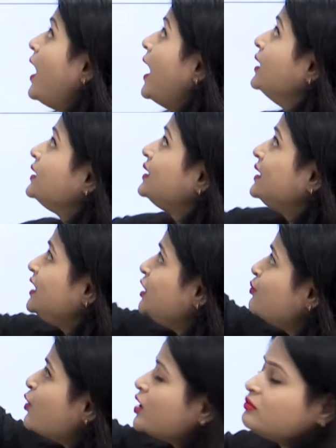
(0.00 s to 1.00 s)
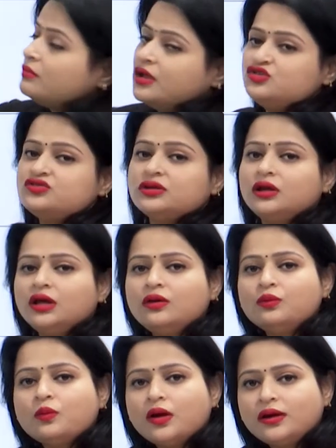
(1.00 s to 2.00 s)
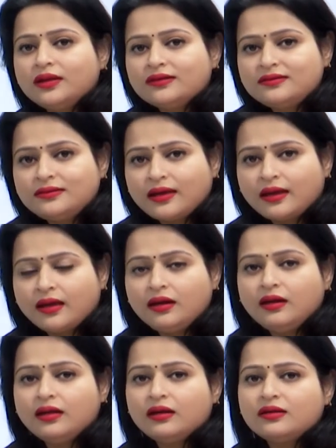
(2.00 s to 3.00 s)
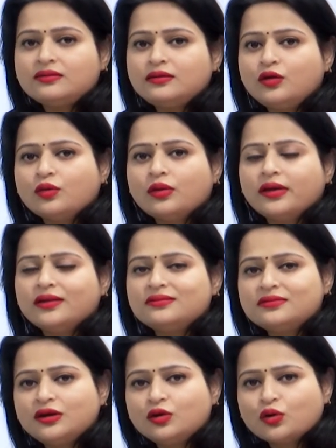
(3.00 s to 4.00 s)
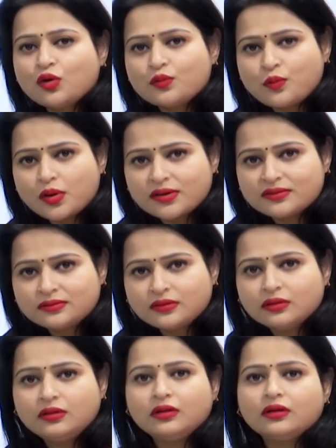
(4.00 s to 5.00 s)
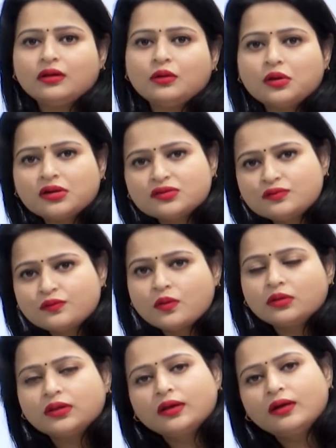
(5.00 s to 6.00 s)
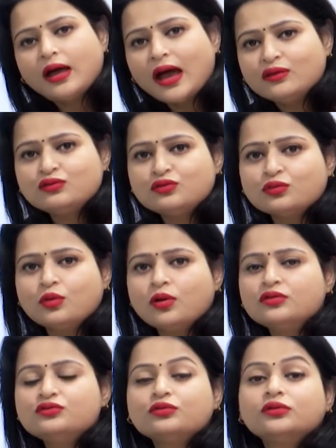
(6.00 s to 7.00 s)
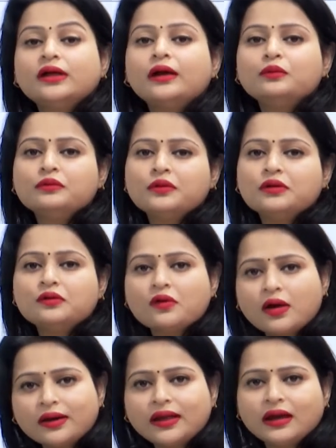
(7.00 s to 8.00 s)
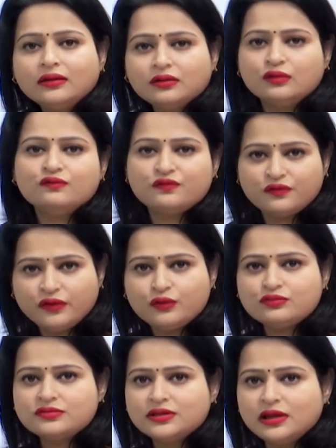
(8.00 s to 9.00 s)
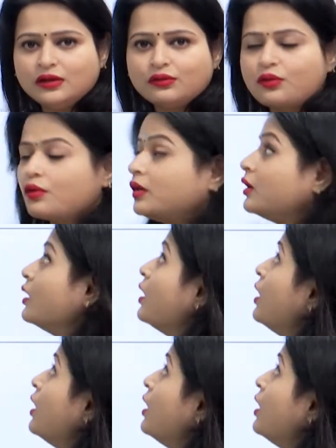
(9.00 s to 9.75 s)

I will keep on mentioning what is second year set on and set off, what is third year, what is fourth year and so on so that we will not get confused later on.